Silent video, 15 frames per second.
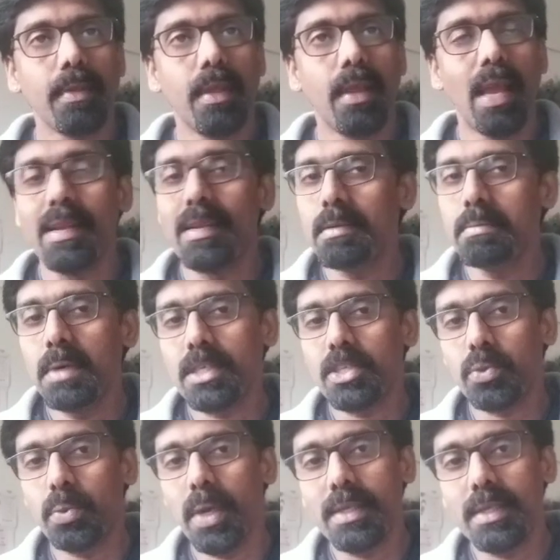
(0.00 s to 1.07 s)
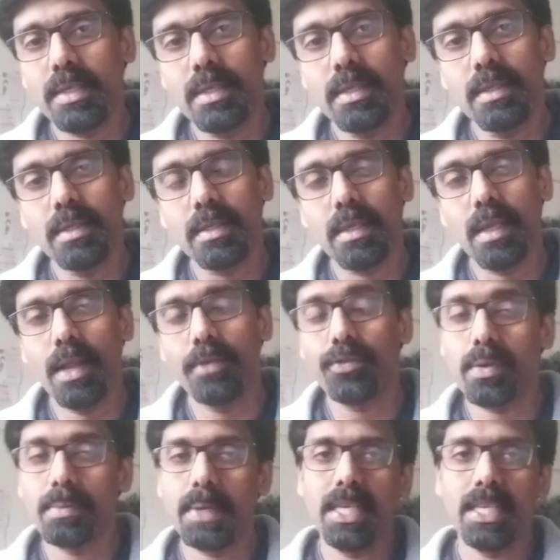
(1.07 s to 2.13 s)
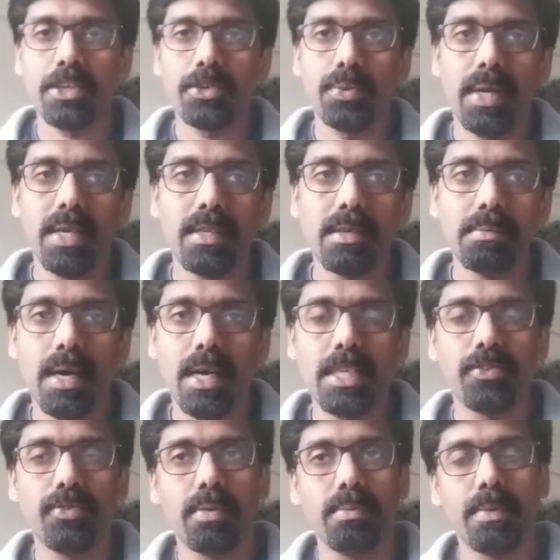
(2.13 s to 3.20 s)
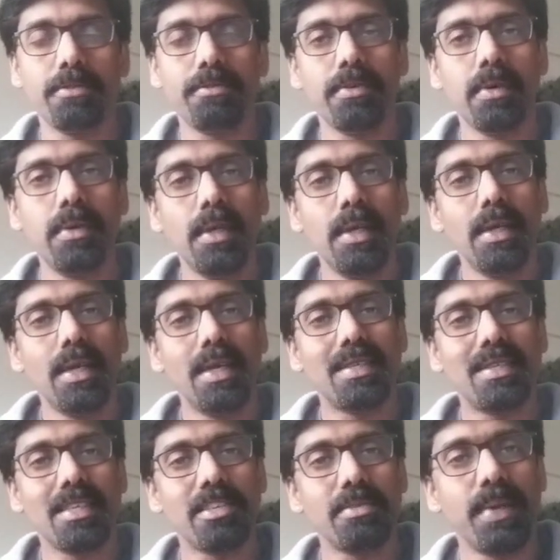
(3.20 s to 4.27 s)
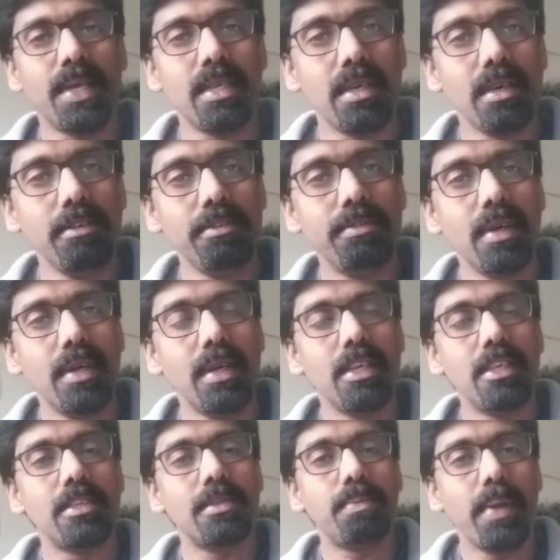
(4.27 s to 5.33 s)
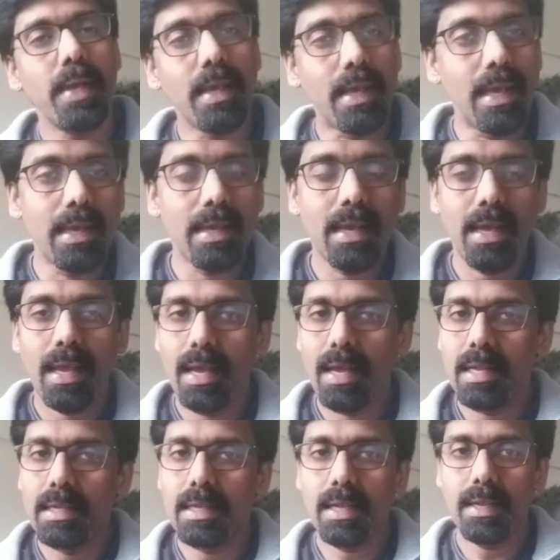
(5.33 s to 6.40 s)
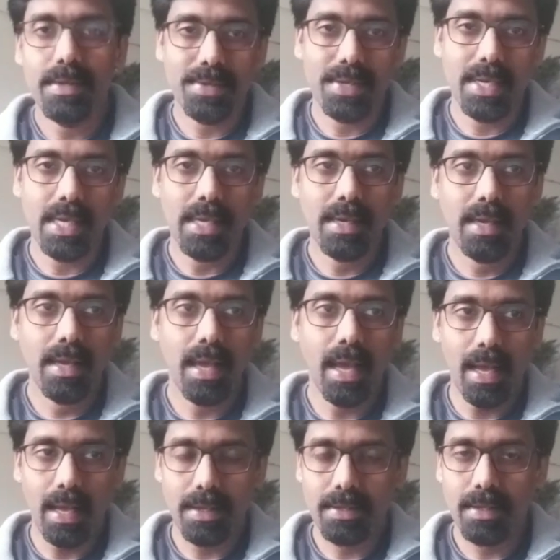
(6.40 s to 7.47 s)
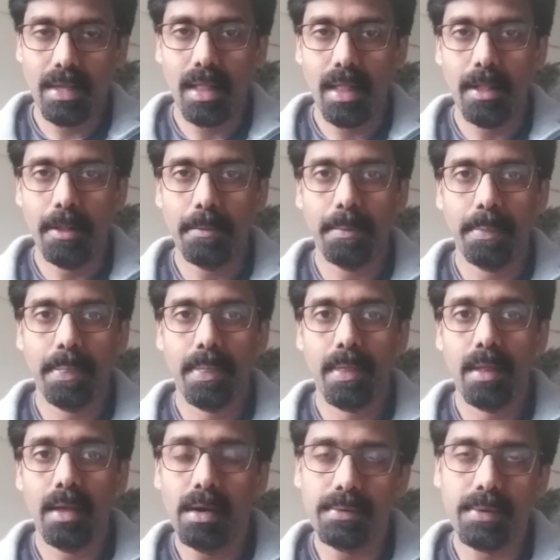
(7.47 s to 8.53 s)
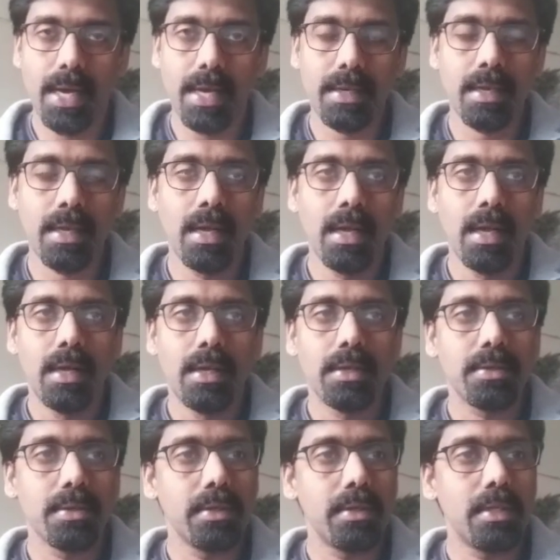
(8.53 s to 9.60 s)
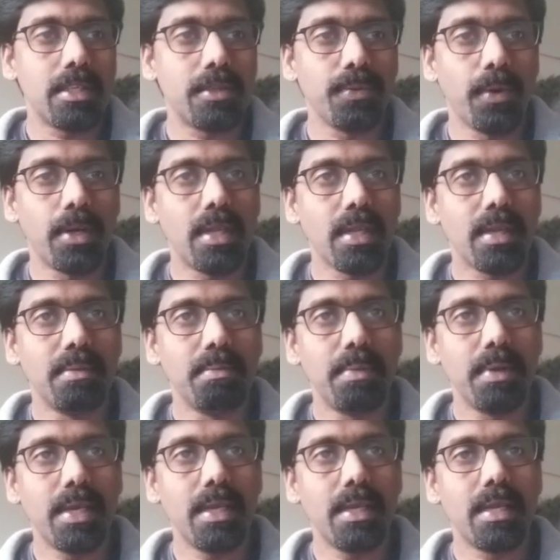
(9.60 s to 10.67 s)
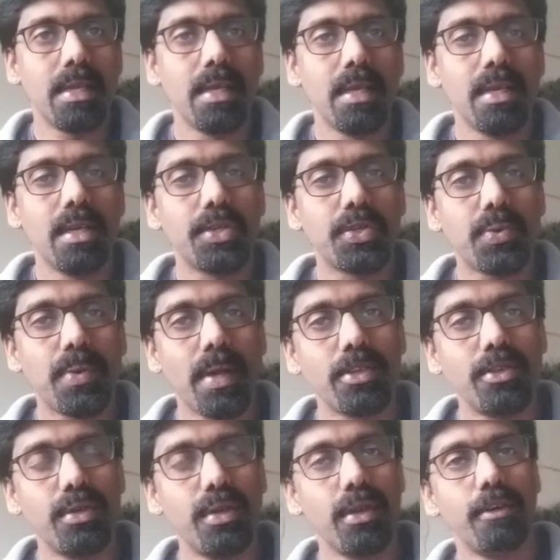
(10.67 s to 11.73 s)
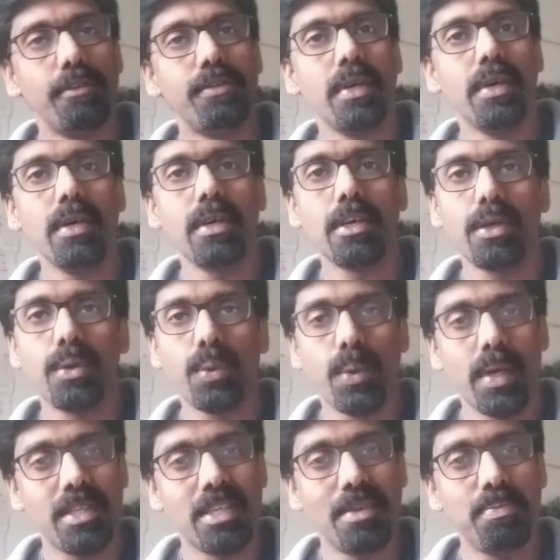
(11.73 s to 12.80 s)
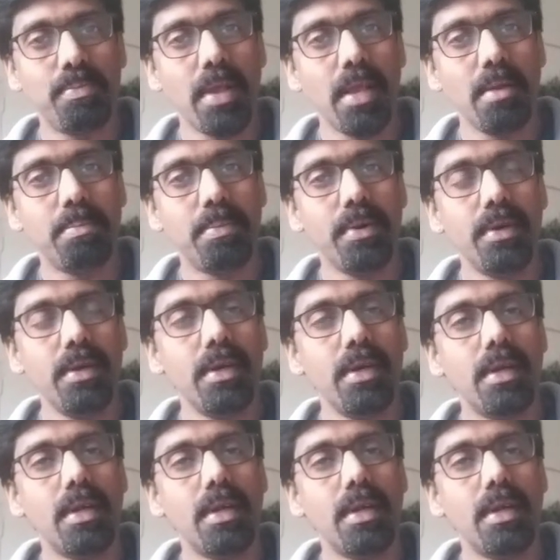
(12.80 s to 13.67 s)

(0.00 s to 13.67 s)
80 marks questions, and remaining 20 marks will be for assessment of speaking and listening, ASL. All right, so this is what the complete structure of your question paper.